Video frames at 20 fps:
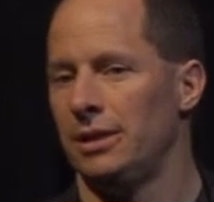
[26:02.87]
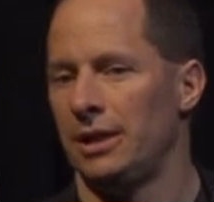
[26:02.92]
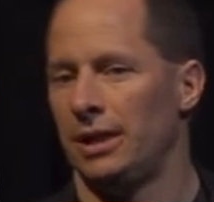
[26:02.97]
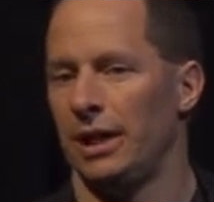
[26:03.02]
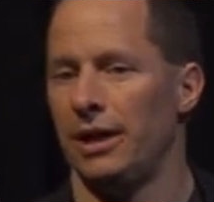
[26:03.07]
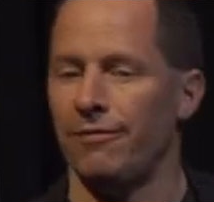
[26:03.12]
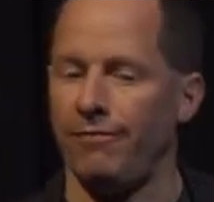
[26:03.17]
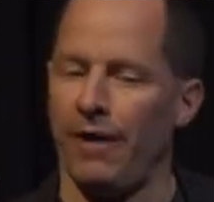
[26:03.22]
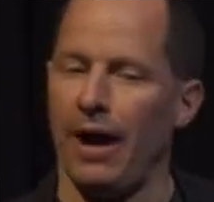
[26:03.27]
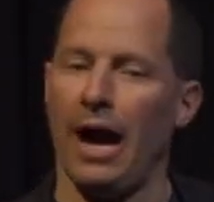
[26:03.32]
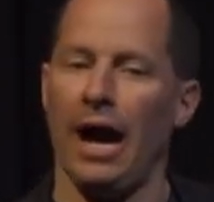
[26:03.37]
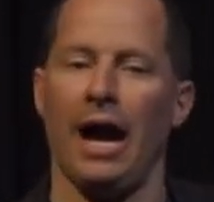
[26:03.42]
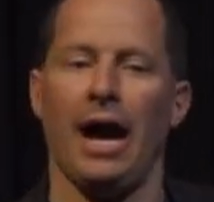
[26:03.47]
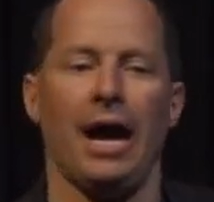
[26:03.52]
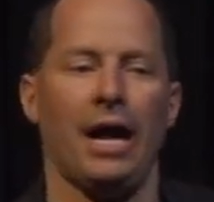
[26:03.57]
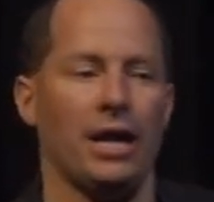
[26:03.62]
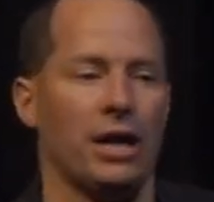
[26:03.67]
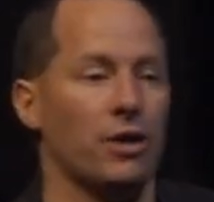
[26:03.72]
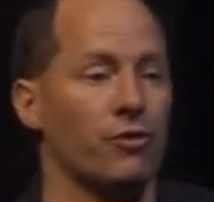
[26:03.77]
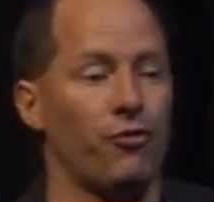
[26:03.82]
If
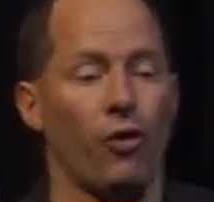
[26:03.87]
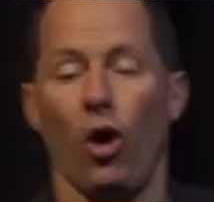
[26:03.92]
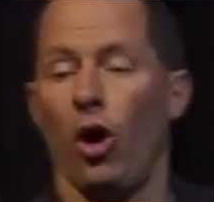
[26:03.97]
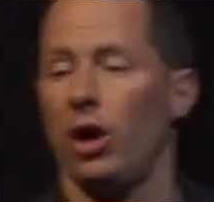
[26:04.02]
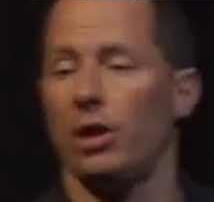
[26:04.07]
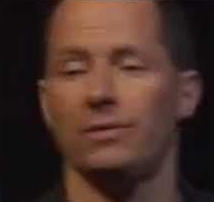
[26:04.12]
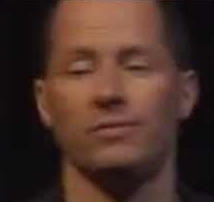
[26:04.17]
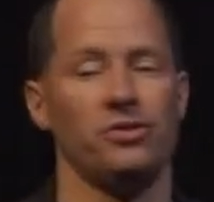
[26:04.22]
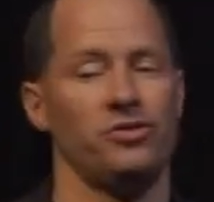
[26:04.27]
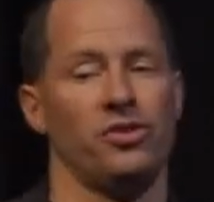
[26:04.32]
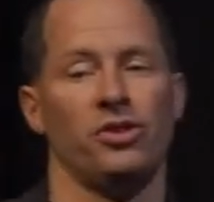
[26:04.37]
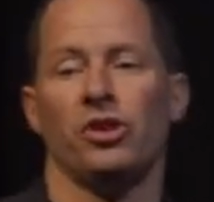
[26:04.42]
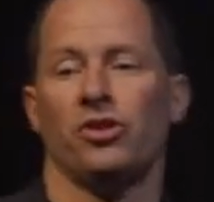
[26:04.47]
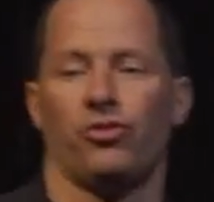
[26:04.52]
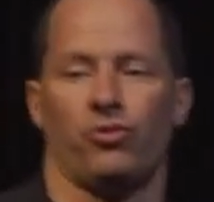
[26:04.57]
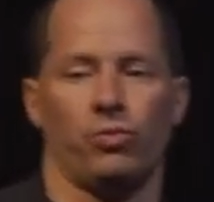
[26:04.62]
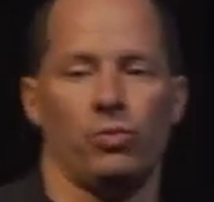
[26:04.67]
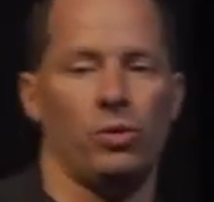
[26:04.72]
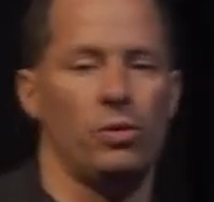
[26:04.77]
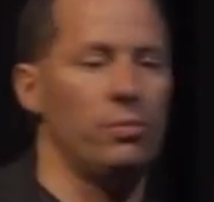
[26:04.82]
all of us in
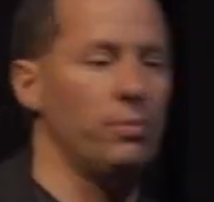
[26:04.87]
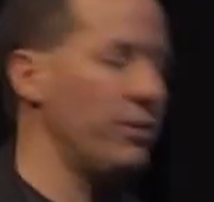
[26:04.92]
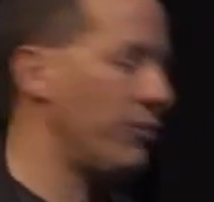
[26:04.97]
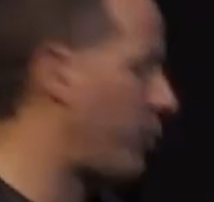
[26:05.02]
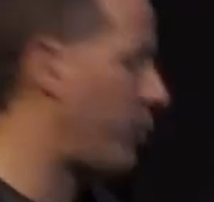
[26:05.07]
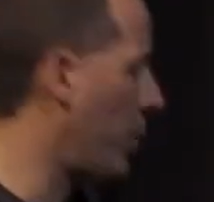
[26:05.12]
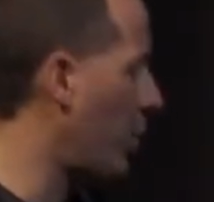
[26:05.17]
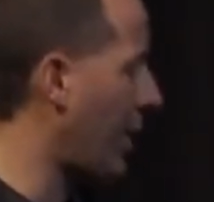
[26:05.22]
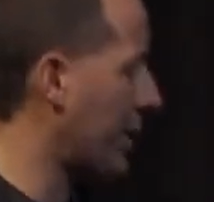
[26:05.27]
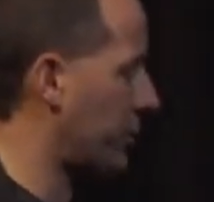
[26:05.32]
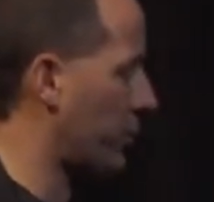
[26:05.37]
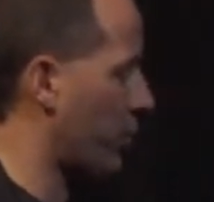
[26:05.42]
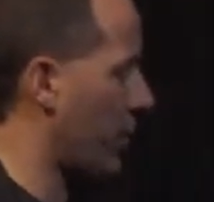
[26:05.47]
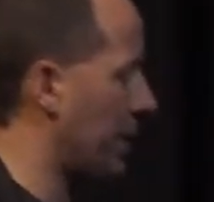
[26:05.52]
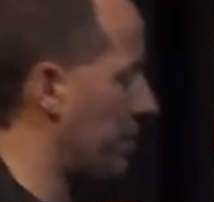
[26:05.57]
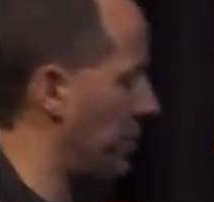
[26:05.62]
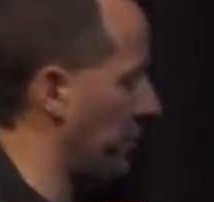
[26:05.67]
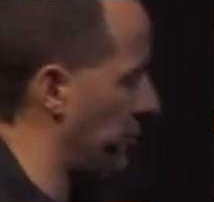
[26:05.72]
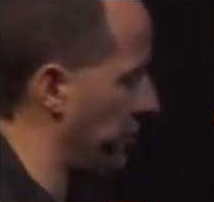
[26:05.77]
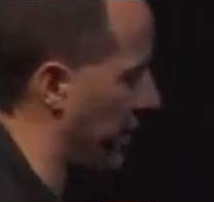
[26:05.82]
this room, if we want the
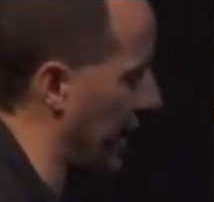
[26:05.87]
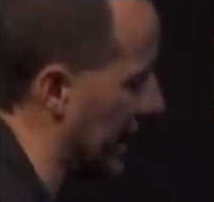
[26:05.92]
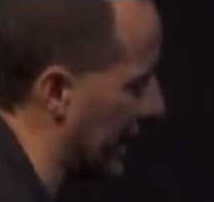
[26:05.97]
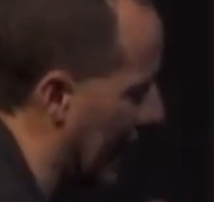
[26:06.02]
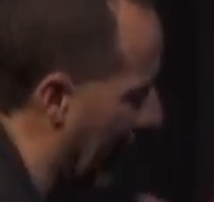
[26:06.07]
rapist dead